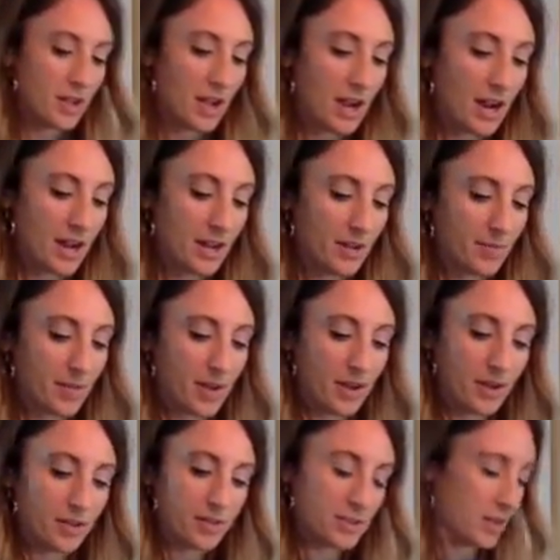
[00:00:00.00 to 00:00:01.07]
I am not
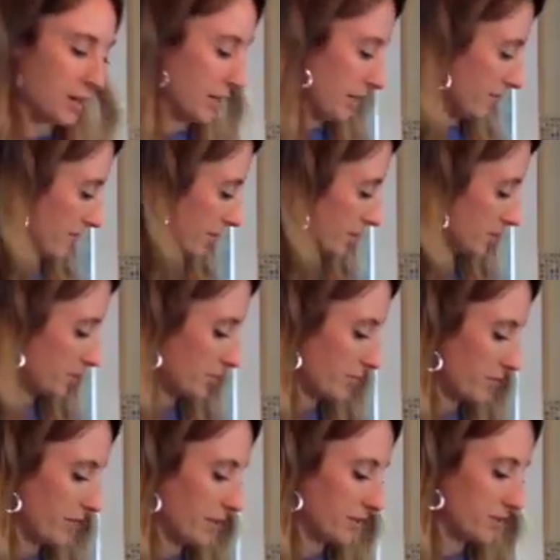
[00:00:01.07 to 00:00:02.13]
a soggy vegetable
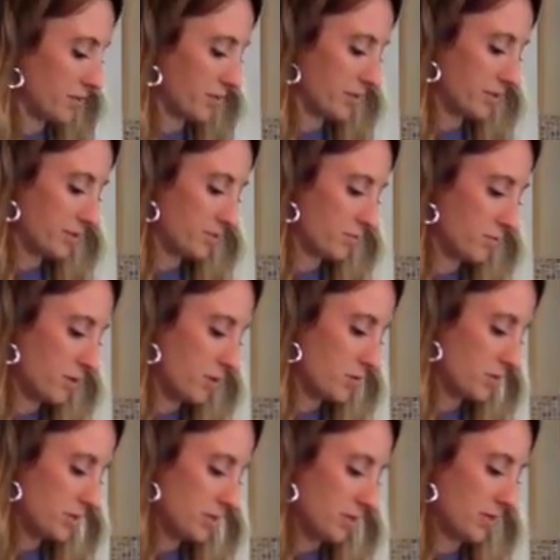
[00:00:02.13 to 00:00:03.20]
fan, so this
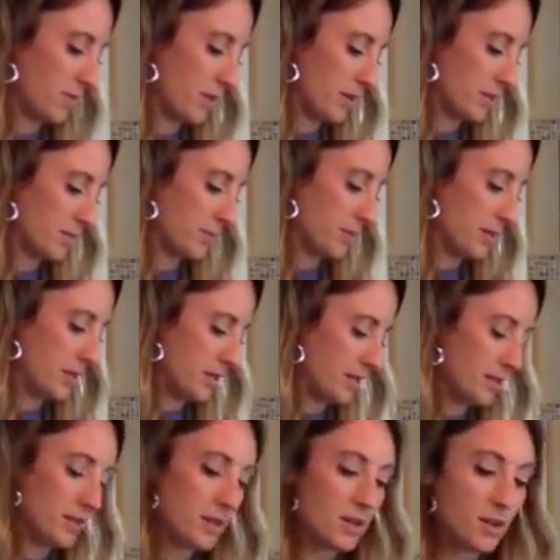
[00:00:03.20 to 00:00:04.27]
roasted recipe
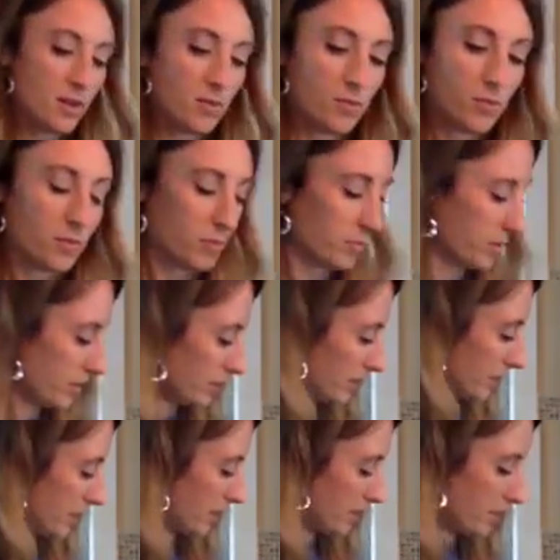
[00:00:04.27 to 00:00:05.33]
will
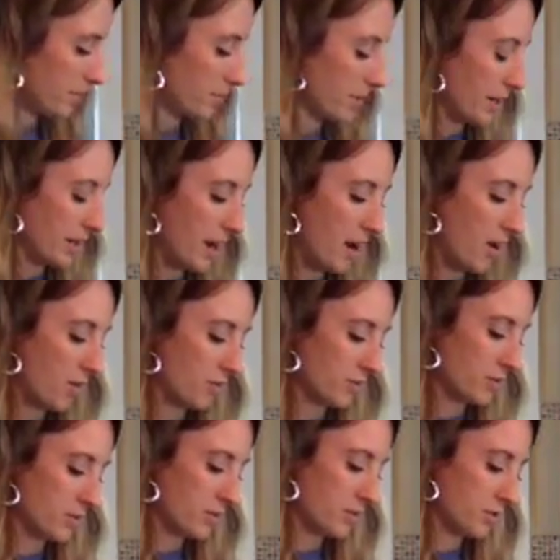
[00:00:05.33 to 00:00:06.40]
really bring out
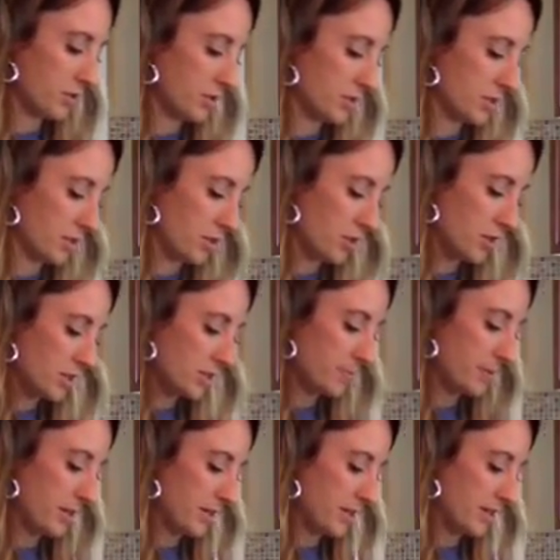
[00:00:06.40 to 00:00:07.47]
just the
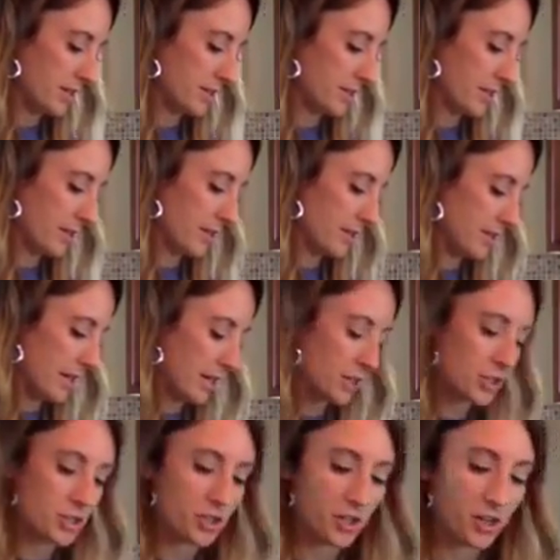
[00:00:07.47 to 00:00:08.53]
crispiness and the
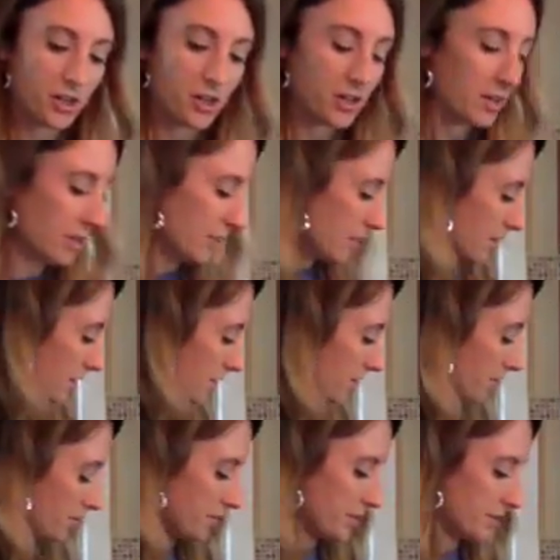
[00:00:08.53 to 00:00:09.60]
texture
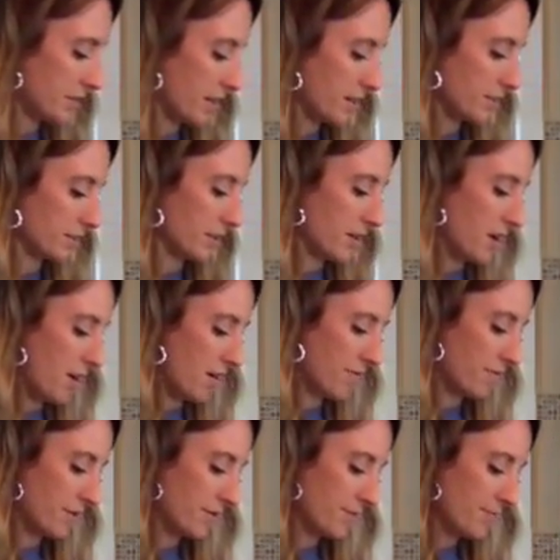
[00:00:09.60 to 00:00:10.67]
that these guys can
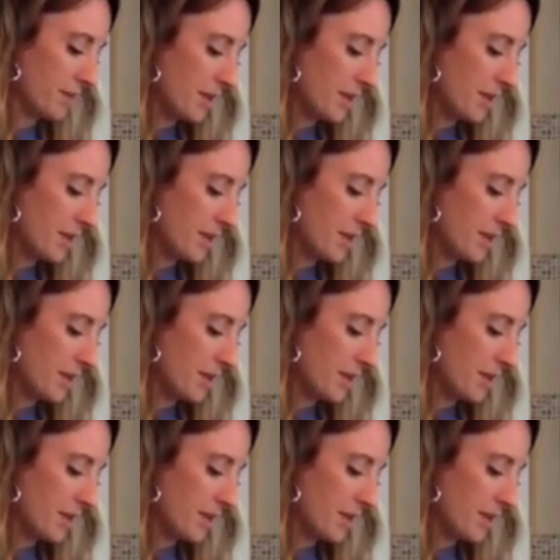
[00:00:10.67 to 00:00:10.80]
offer.